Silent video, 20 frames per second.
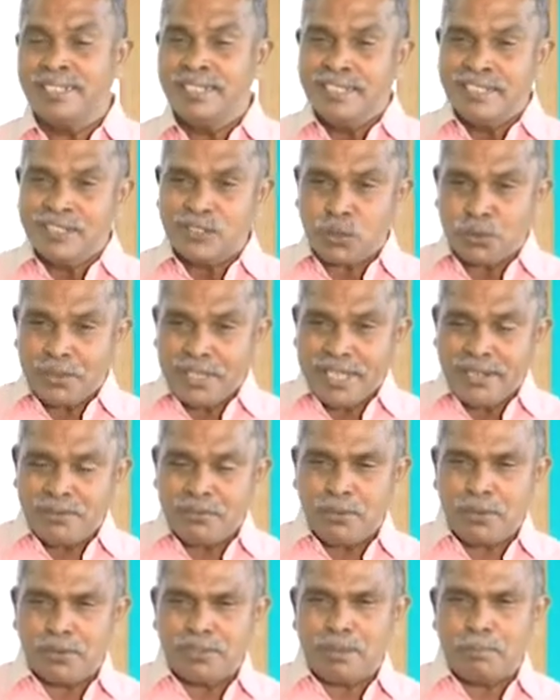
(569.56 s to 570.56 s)
So,
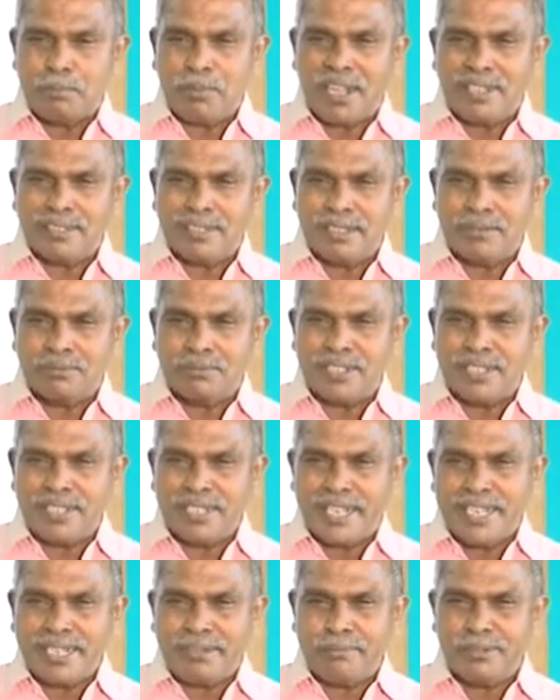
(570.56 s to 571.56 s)
therefore, the path of the
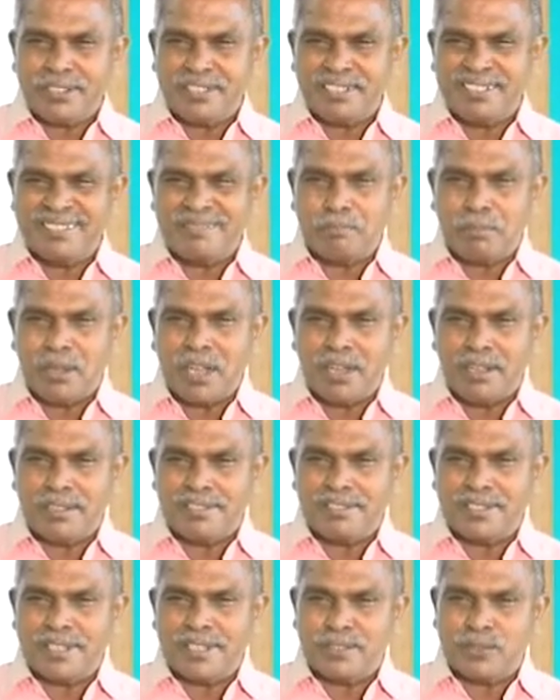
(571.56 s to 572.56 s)
light which is
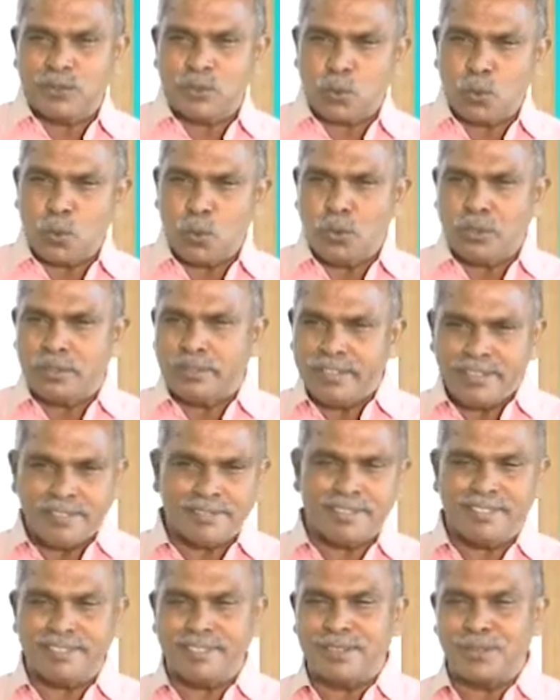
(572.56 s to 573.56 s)
passing through this
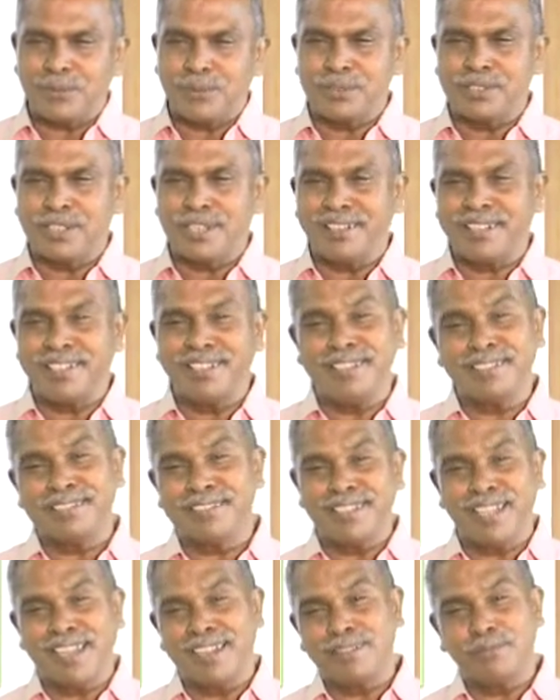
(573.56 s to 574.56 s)
solution
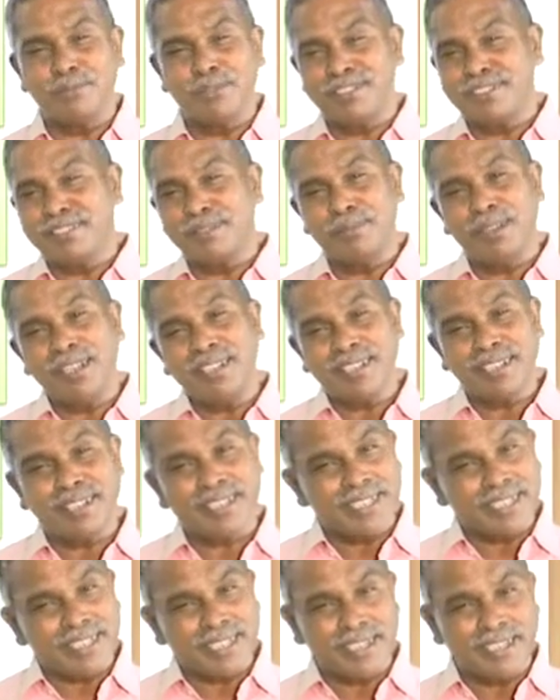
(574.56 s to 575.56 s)
is not visible
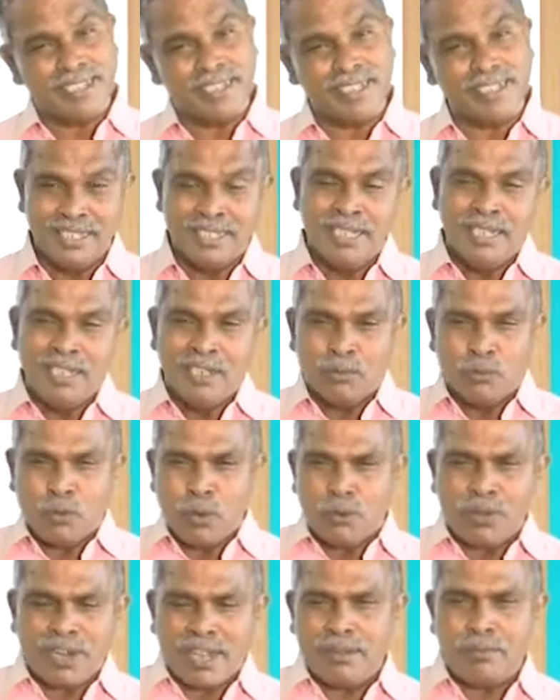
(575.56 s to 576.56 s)
clearly.
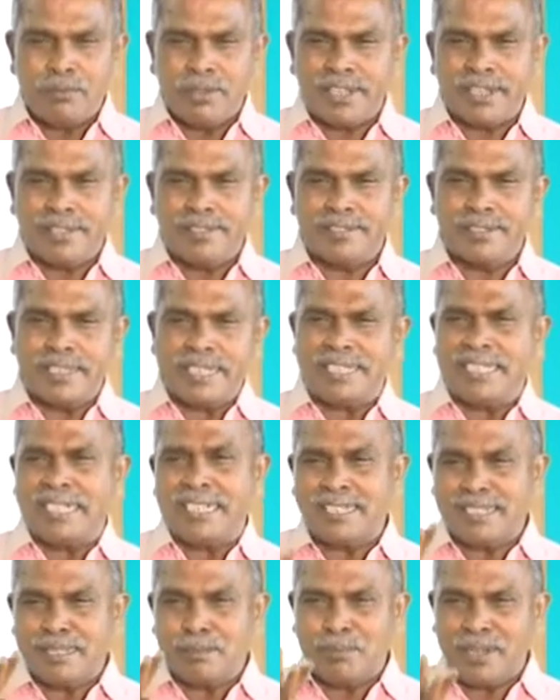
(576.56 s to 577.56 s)
Overall, we can say
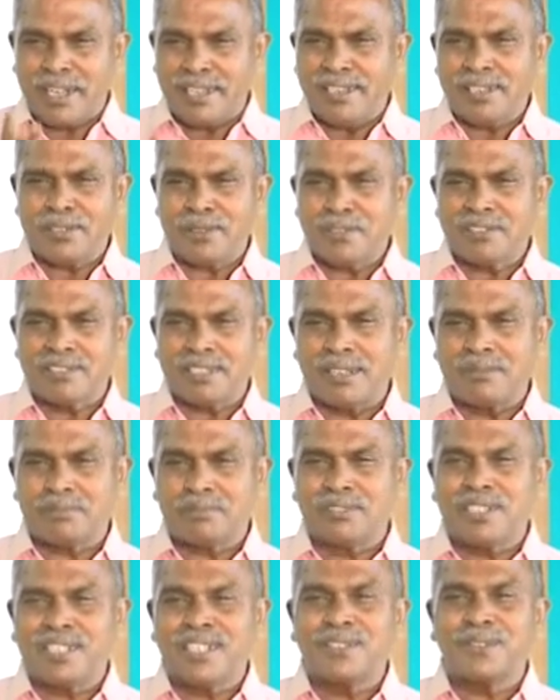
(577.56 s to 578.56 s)
that the molecules
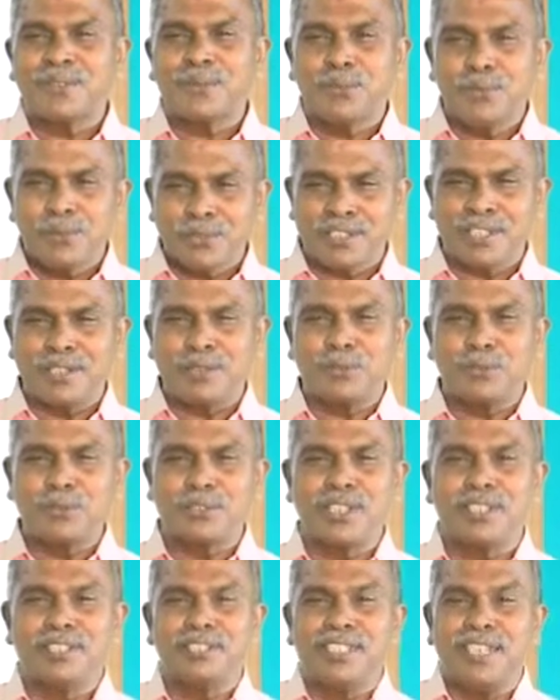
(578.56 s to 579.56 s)
of the true
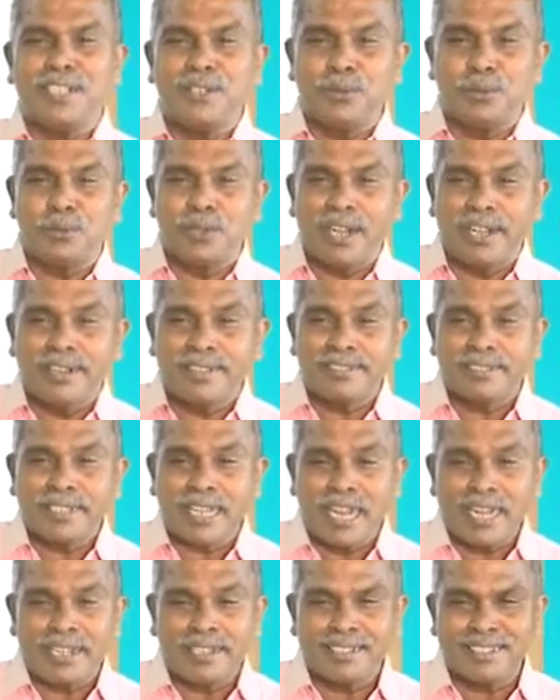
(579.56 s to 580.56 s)
solution they do not
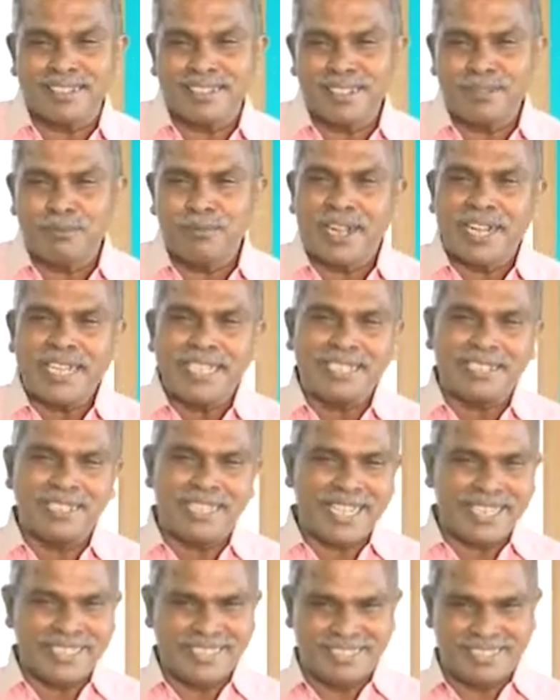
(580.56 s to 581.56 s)
scatter the white
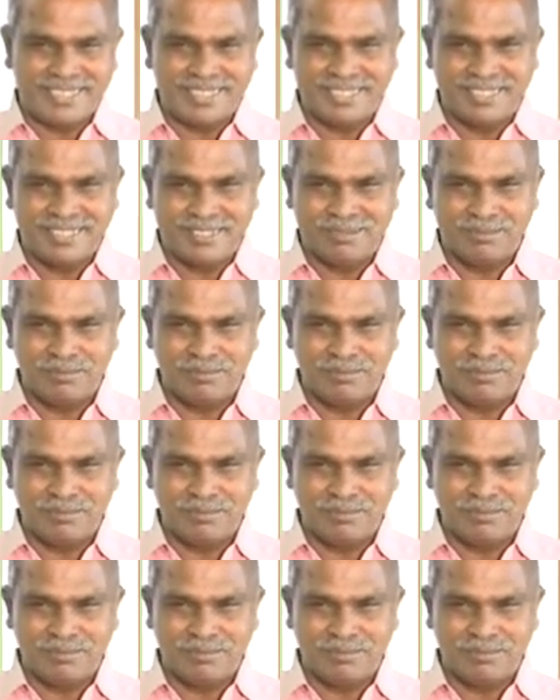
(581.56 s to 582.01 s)
light.